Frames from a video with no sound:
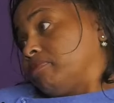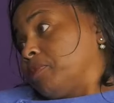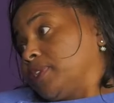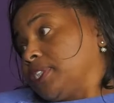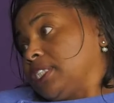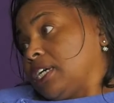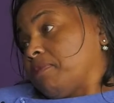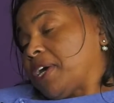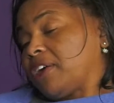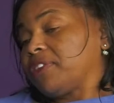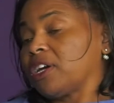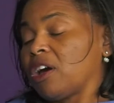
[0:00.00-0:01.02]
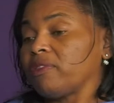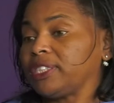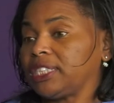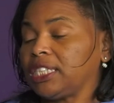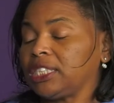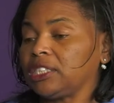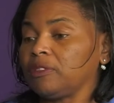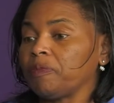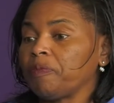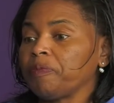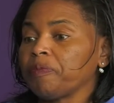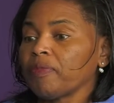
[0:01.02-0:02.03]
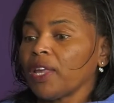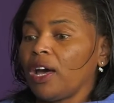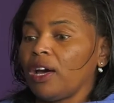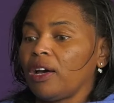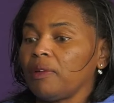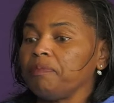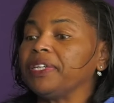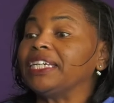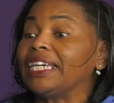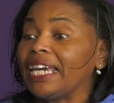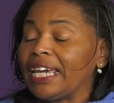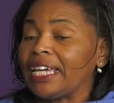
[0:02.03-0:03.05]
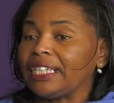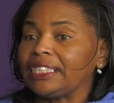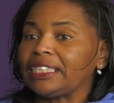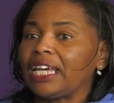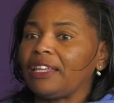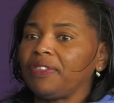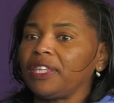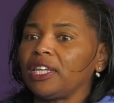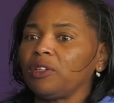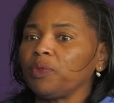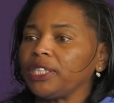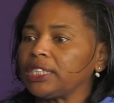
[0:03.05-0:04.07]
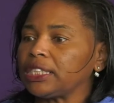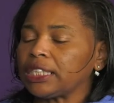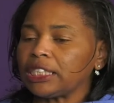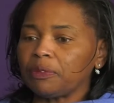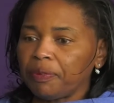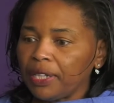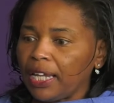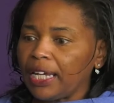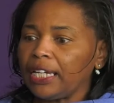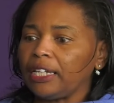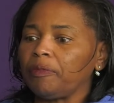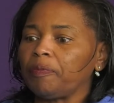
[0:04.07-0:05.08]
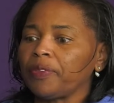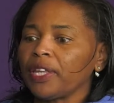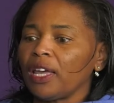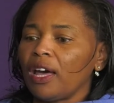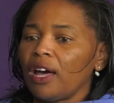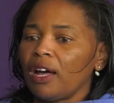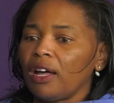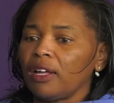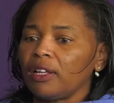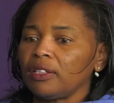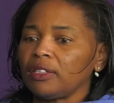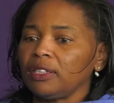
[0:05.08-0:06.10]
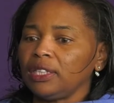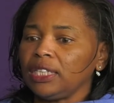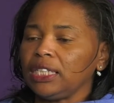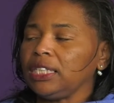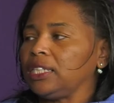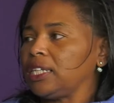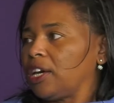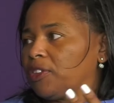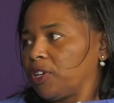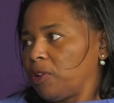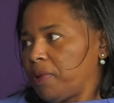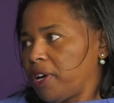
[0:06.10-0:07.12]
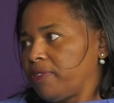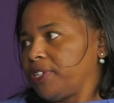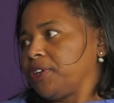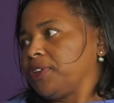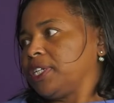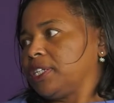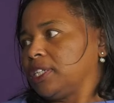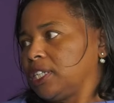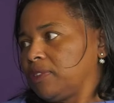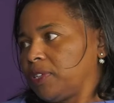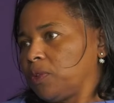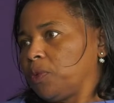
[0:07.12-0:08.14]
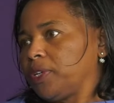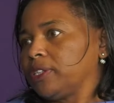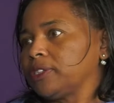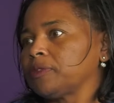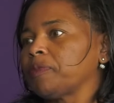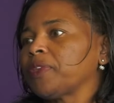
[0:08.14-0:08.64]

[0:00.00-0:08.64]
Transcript: most of the time how the conversation begins. And then we just explain the healthcare power of attorney and the living wills.